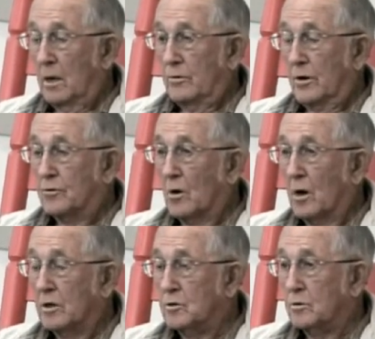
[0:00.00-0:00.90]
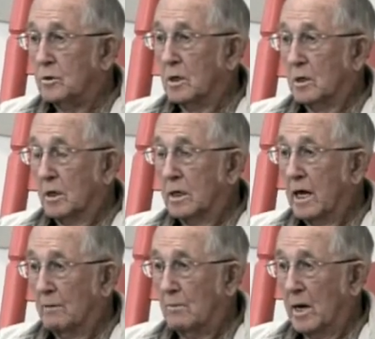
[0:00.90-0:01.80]
they tried to get a
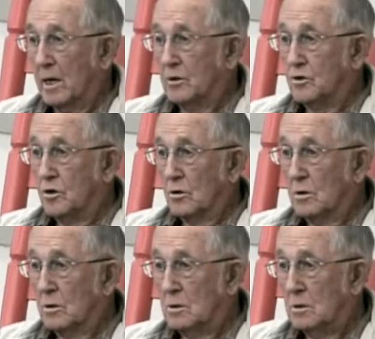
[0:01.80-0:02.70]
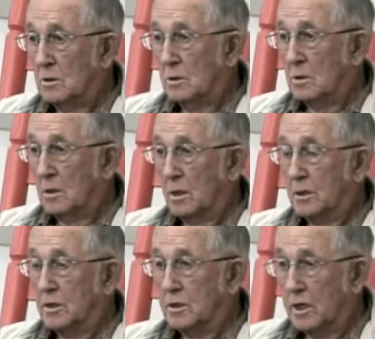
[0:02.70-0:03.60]
net ban here and
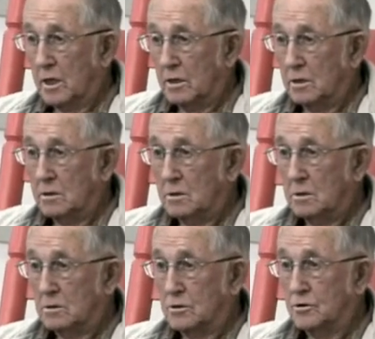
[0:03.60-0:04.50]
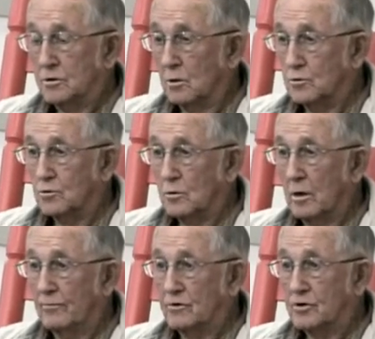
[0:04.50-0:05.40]
didn't get it. This Coastal
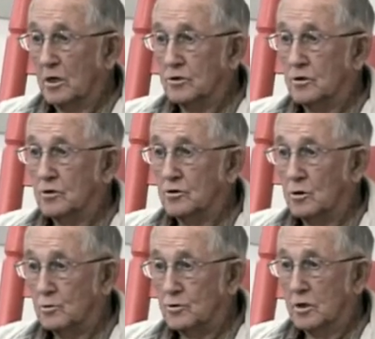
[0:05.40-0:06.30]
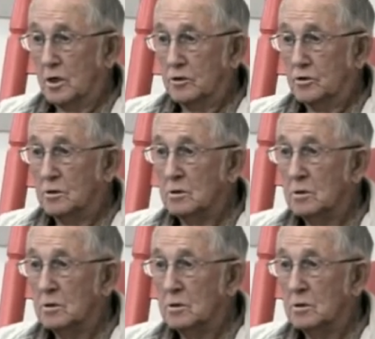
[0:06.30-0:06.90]
Conservation Association